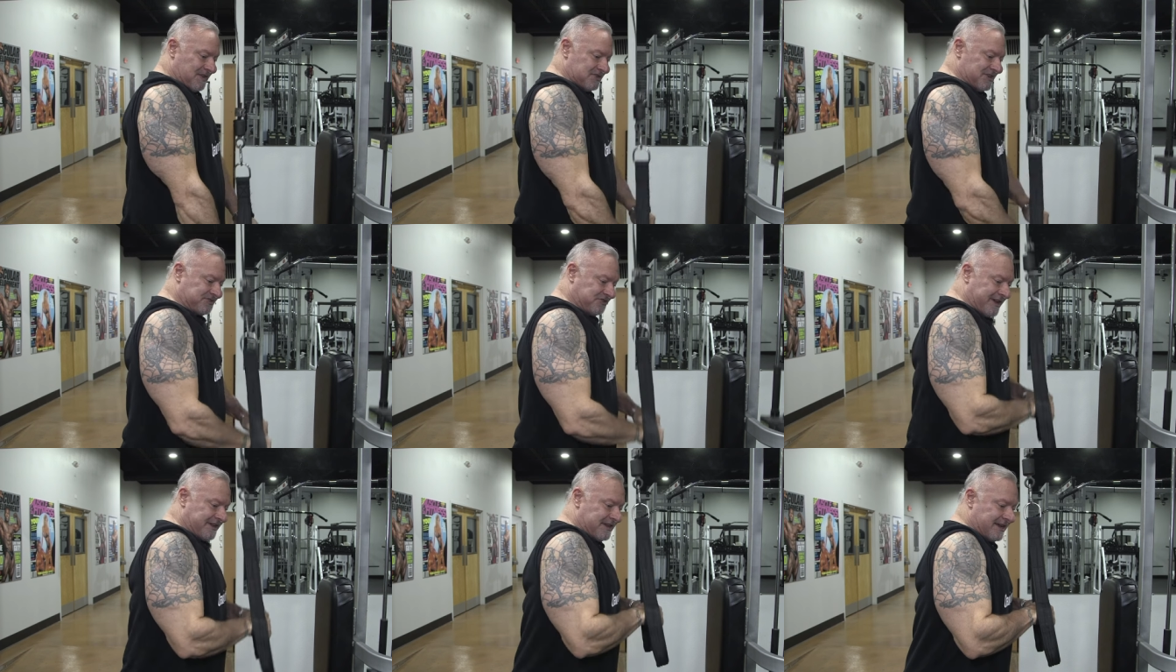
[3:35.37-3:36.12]
Just
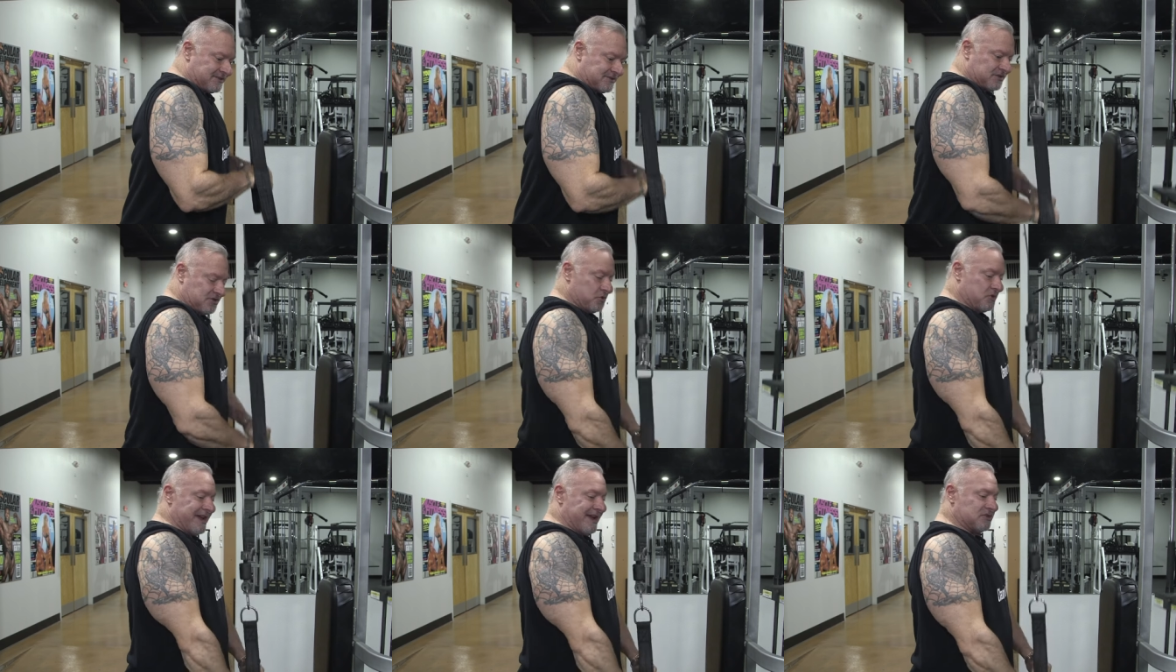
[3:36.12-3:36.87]
like this. You
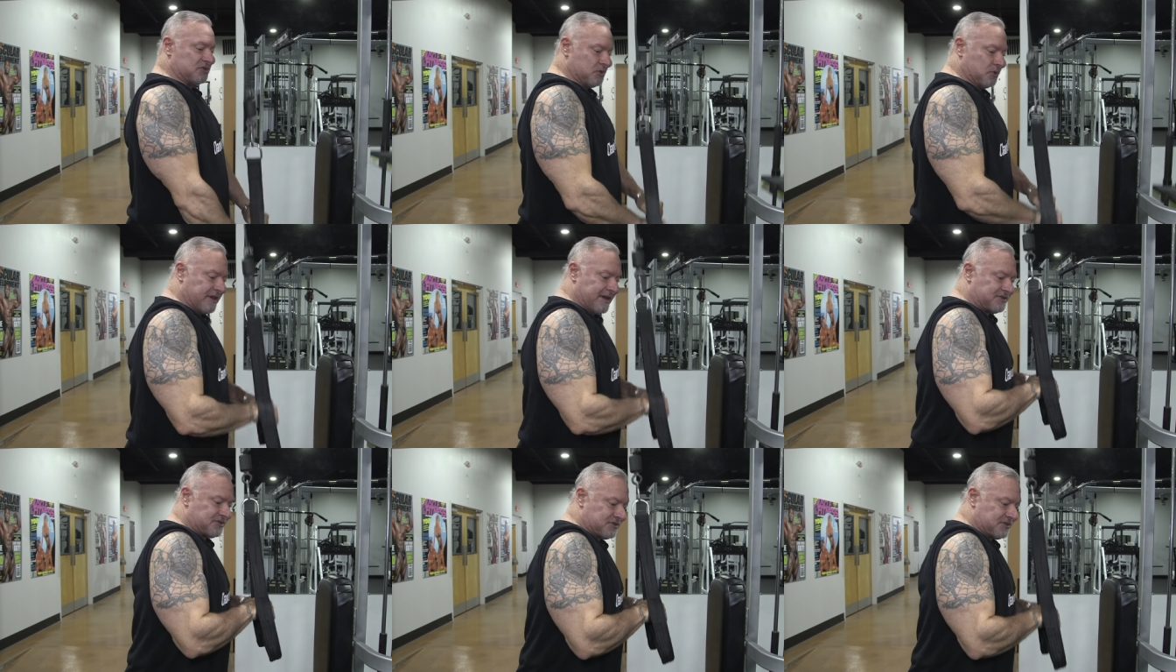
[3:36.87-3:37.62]
can't do
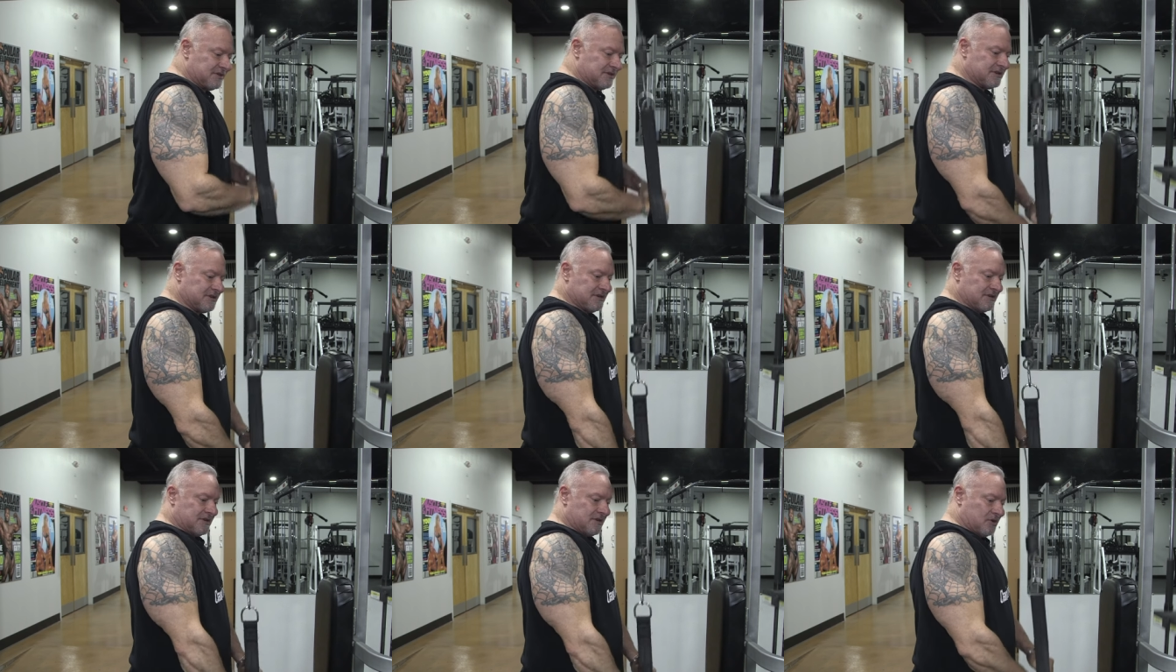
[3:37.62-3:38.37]
this
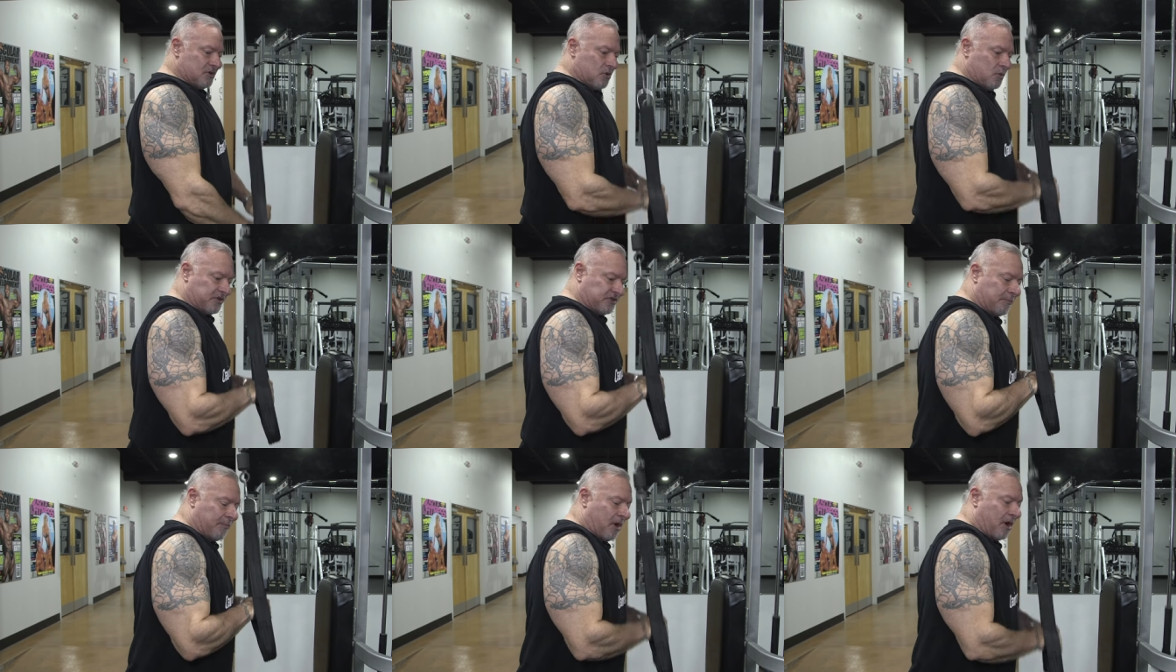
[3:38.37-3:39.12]
with
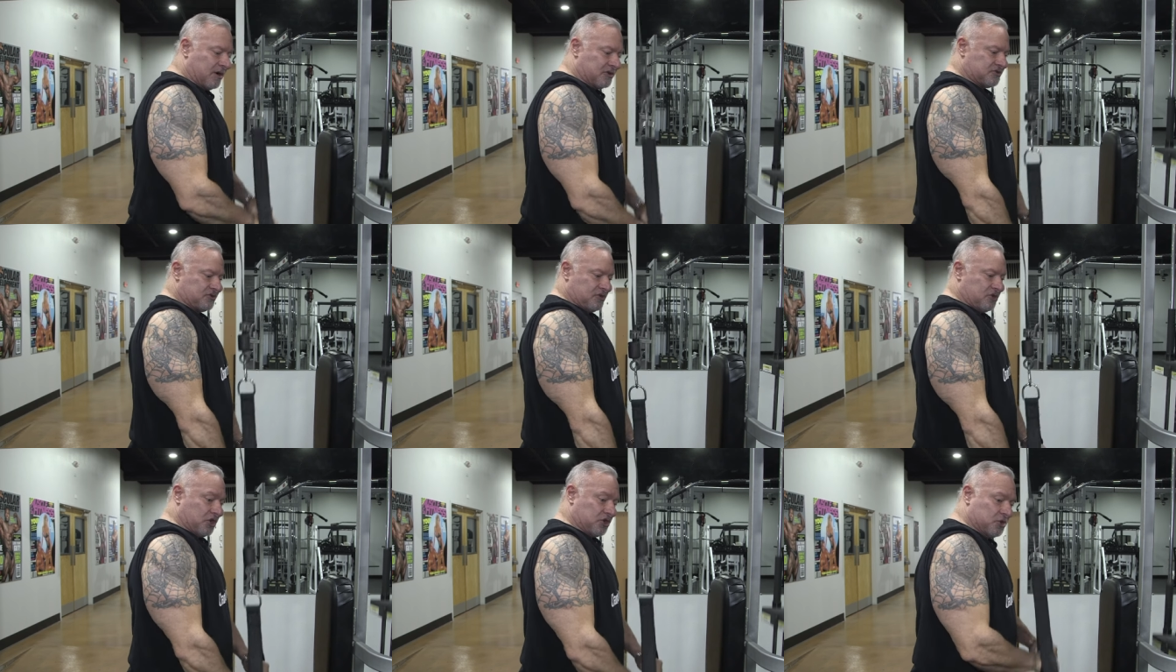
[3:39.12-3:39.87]
the bars.
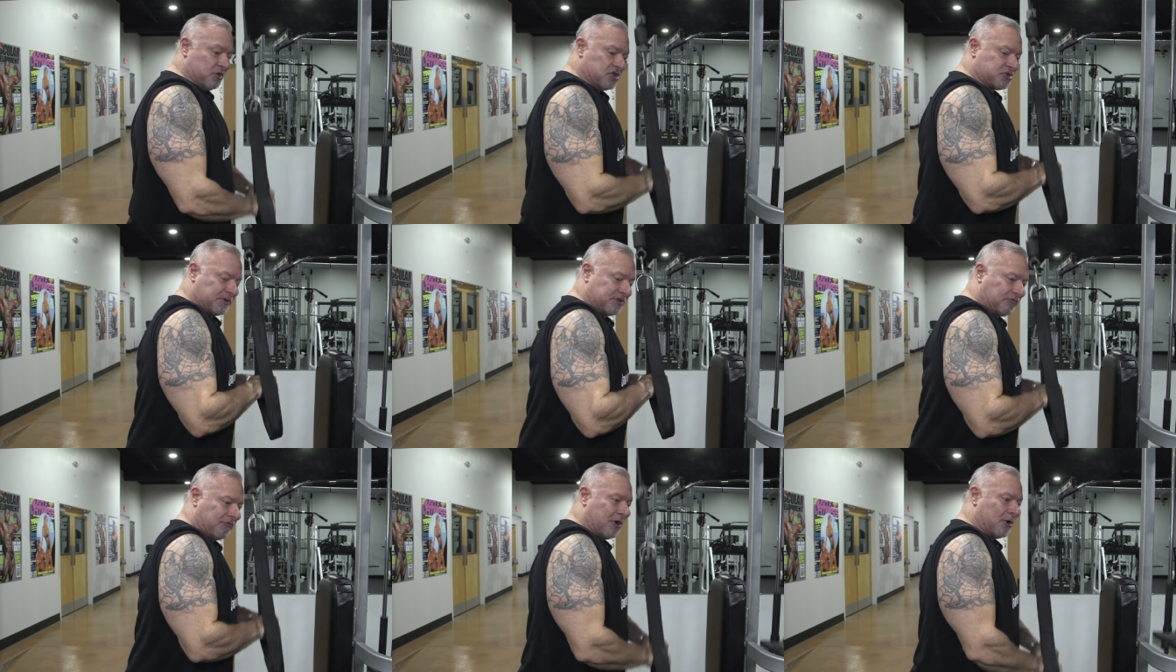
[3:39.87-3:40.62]
You can do this with
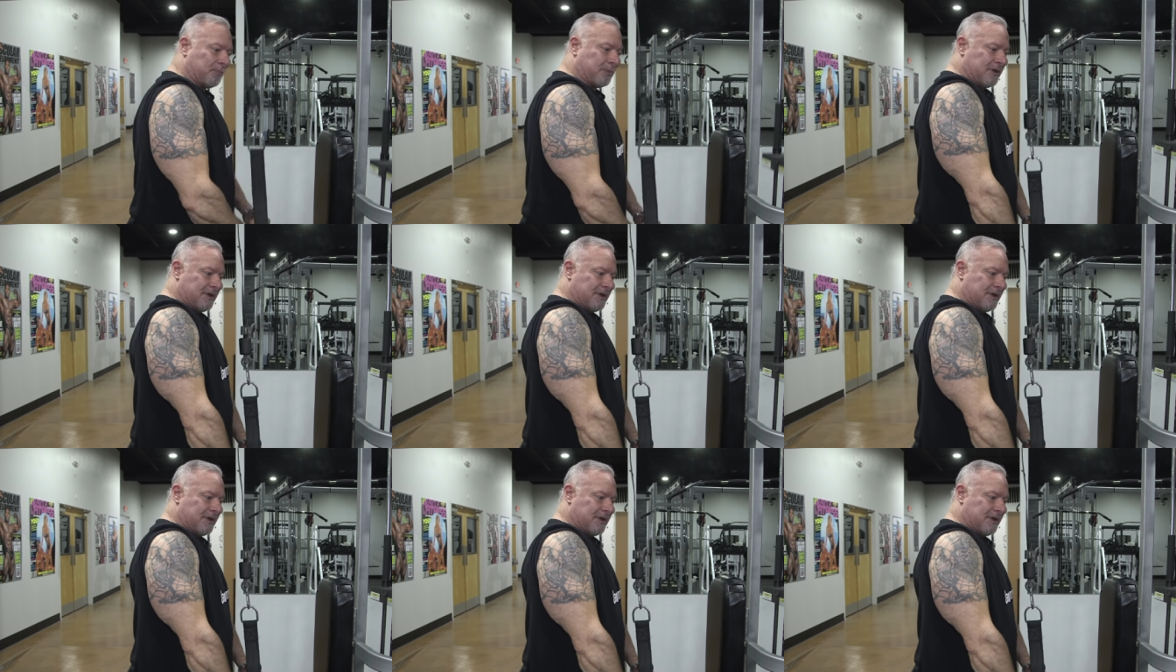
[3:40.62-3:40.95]
the rope,